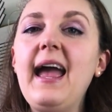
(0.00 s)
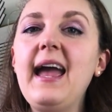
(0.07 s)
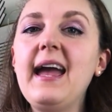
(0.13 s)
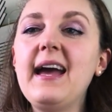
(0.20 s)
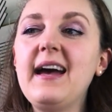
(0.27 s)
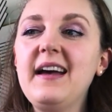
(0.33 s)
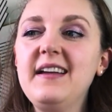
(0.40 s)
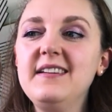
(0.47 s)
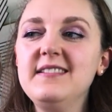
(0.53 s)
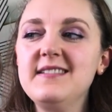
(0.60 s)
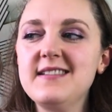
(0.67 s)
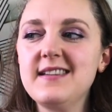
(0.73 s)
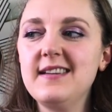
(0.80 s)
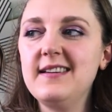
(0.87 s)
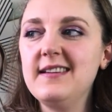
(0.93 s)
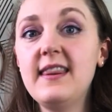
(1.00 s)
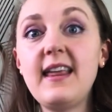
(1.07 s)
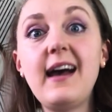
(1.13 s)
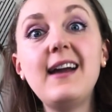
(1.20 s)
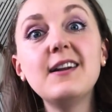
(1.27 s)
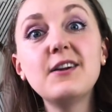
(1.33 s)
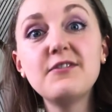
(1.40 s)
and
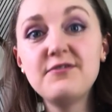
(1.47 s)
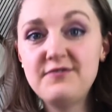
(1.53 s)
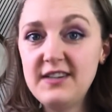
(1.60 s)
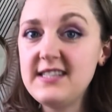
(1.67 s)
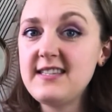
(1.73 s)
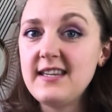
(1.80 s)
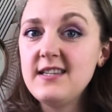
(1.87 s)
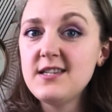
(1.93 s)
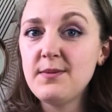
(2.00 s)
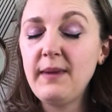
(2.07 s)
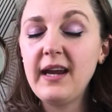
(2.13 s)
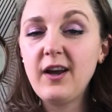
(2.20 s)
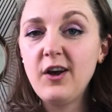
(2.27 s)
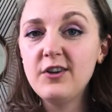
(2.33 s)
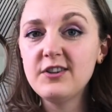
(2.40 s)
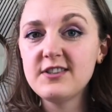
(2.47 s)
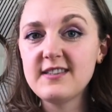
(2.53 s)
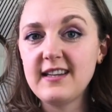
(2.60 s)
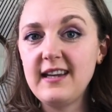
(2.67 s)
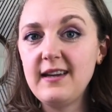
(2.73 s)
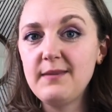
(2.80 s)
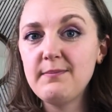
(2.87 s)
that fits into my color
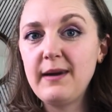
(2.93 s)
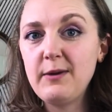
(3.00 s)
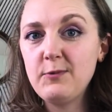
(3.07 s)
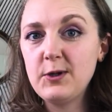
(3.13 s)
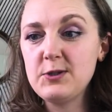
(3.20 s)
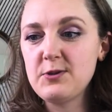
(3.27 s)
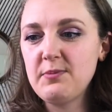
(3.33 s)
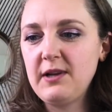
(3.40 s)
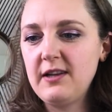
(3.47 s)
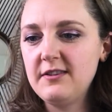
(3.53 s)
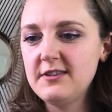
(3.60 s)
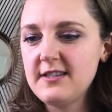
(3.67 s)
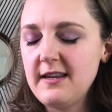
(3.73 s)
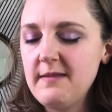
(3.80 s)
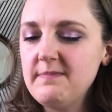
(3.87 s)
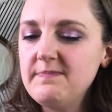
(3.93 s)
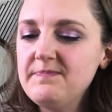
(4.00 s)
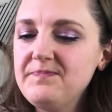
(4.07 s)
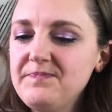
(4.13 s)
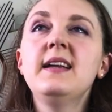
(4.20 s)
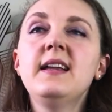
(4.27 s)
scheme, my wardrobe color scheme.